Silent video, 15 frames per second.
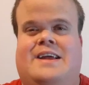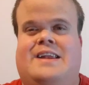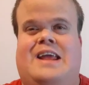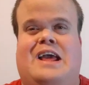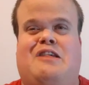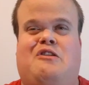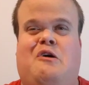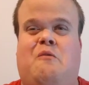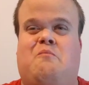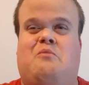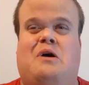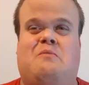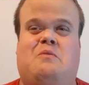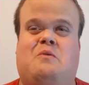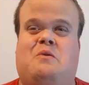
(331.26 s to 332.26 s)
next up,
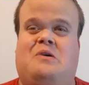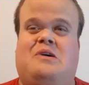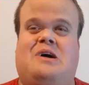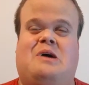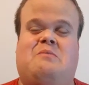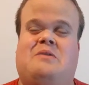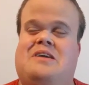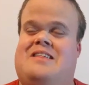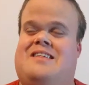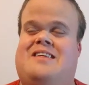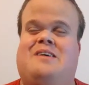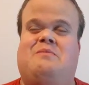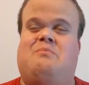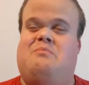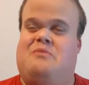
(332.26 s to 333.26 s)
Rugby World Cup. It's
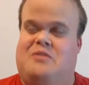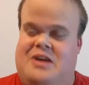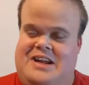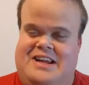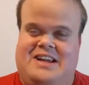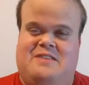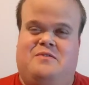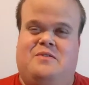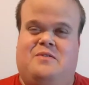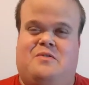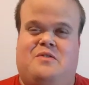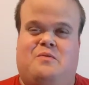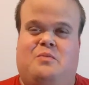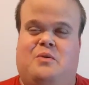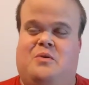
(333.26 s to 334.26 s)
a great year for
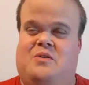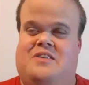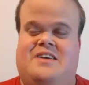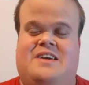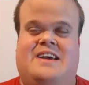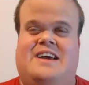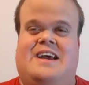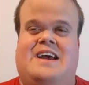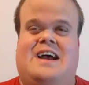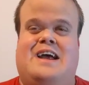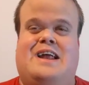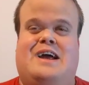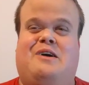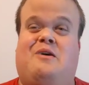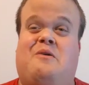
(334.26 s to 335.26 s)
sport
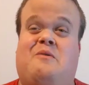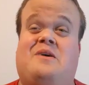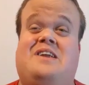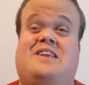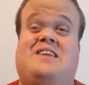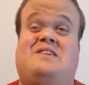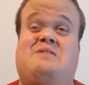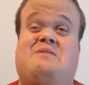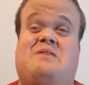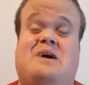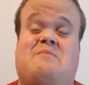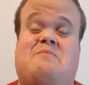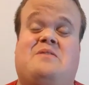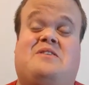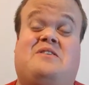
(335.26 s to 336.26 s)
and I can't wait to see what
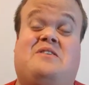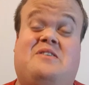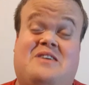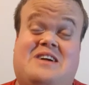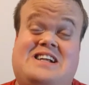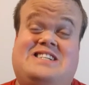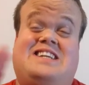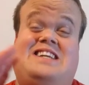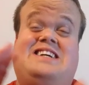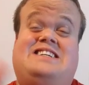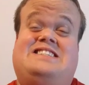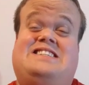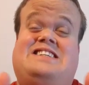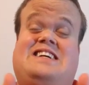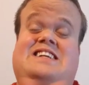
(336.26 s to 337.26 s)
happens.
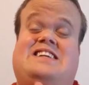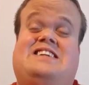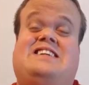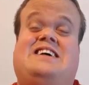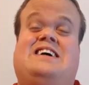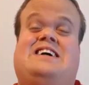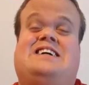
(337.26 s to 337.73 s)
Congratulations, England.